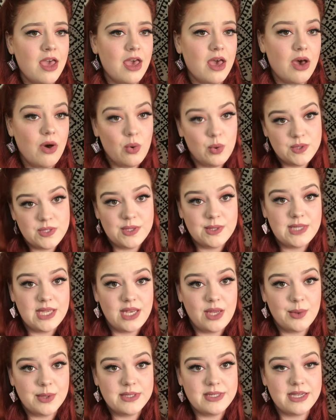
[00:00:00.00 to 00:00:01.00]
also sent
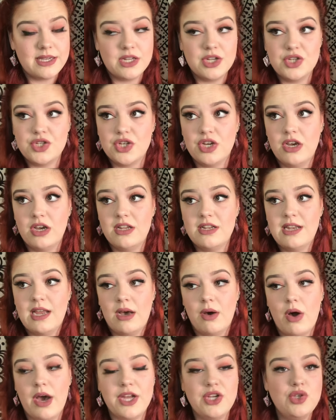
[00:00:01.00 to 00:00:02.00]
you a signature.
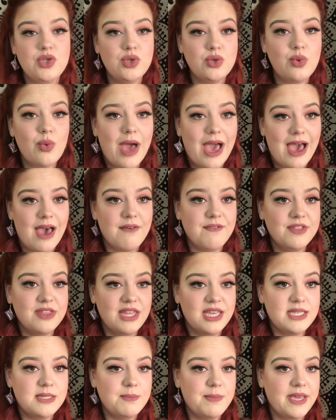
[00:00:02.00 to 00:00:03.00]
Now, I do have
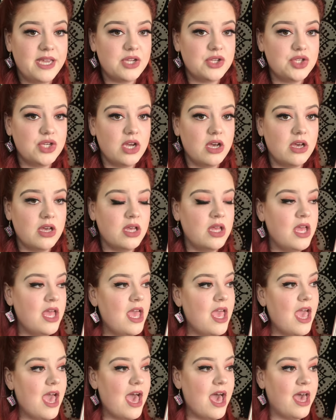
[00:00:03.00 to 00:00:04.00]
this picture
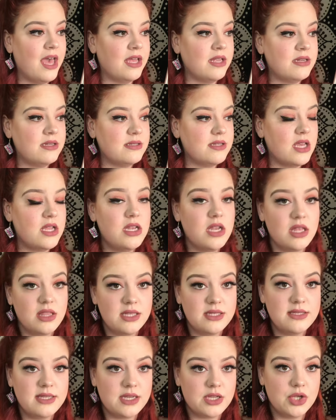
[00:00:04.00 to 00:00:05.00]
and another
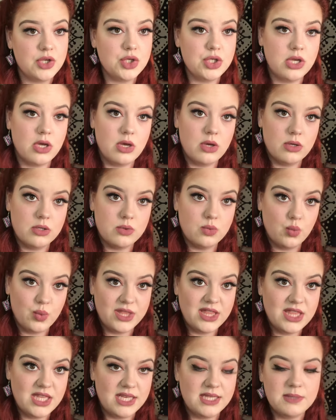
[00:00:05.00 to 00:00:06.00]
signature
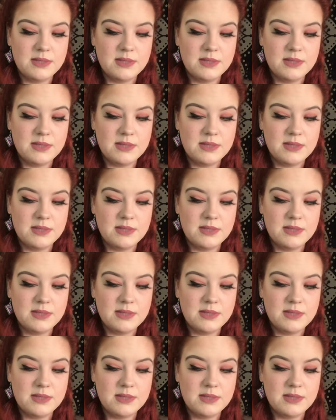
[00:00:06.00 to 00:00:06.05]
with this